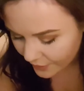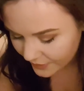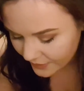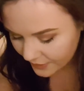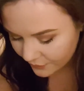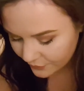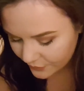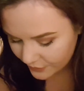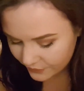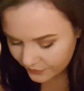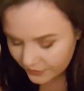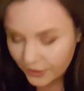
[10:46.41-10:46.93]
Yeah,
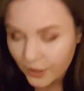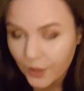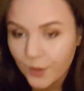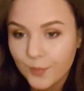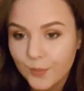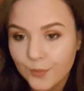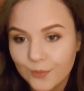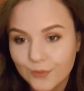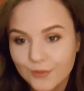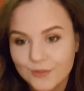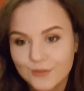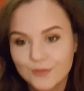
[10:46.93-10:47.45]
really hope
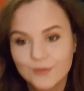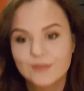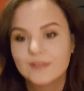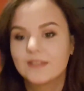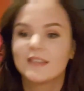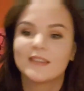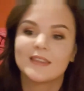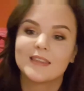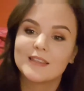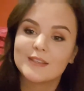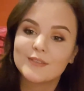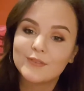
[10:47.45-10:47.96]
you enjoyed
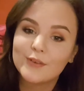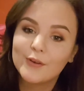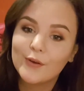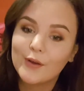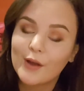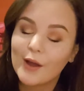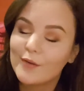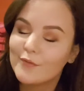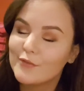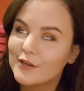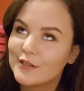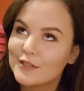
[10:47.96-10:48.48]
this vlog.
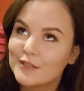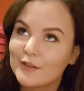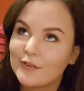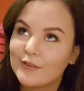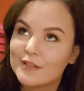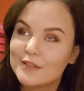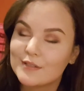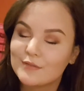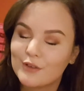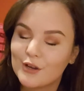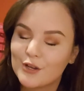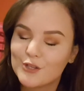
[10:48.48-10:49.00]
I'm really sorry
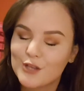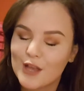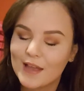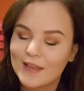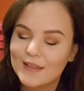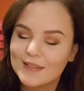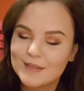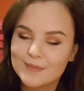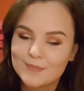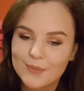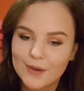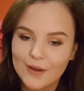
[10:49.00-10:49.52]
it's a rushed
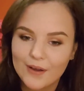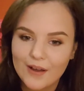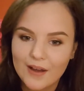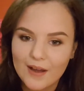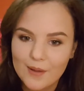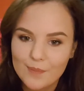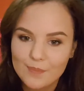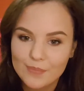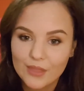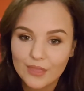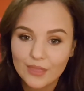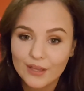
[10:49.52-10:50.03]
end, but
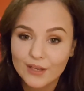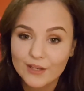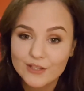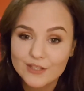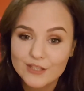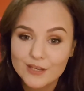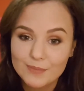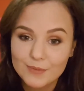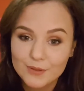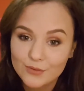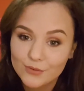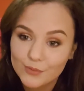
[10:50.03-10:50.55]
thank you so
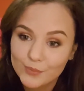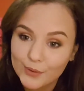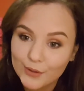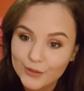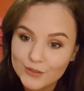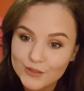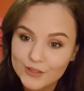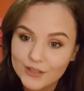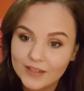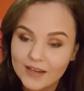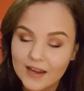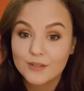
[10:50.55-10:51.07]
much for
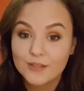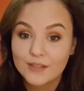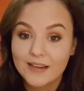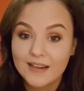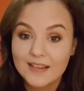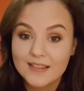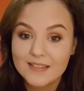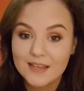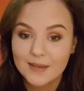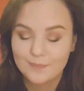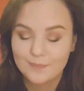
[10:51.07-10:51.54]
watching and see you next time.